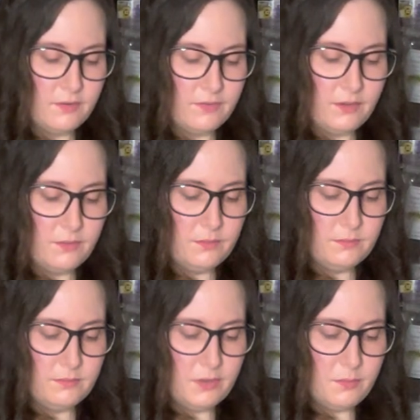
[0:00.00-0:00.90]
you
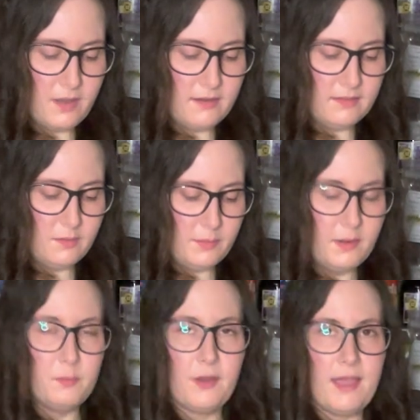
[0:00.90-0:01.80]
want a little bit
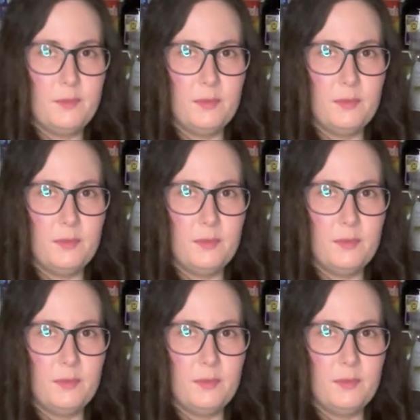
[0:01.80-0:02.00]
of bread,